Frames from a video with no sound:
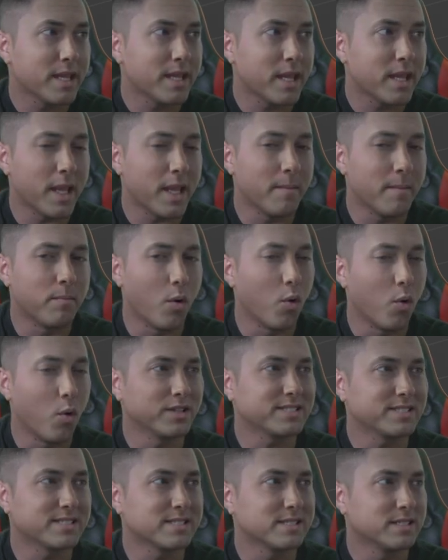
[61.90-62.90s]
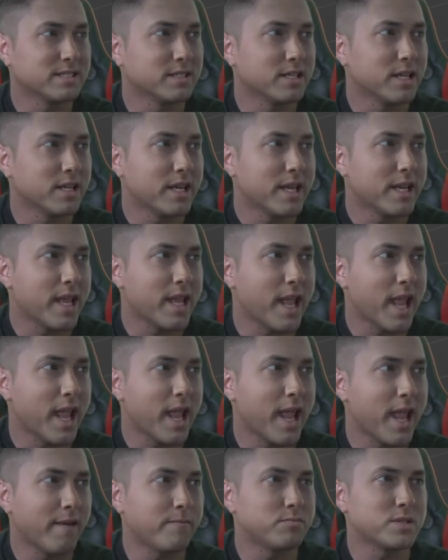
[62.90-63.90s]
Import,
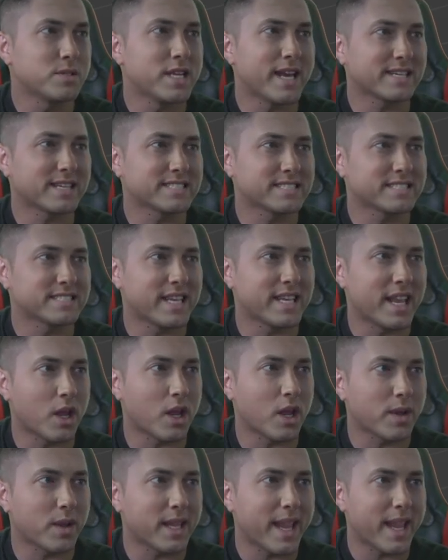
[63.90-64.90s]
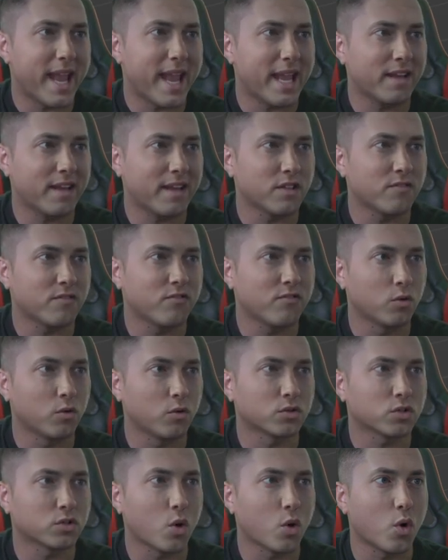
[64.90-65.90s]
FBX, and I already have a
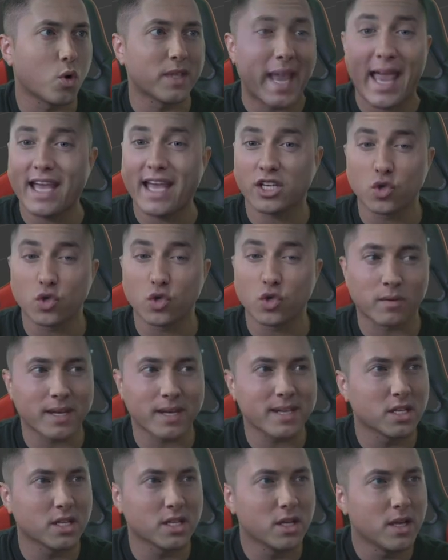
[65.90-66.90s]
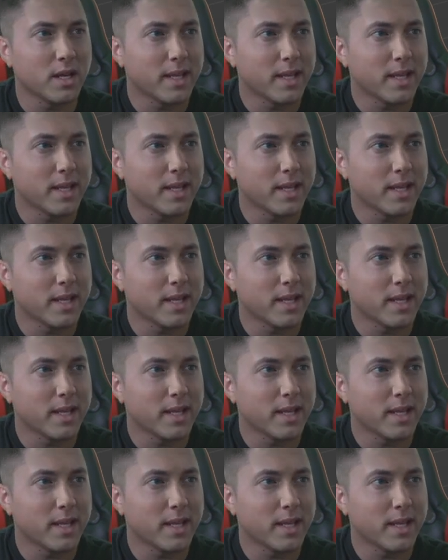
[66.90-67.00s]
folder called accurig.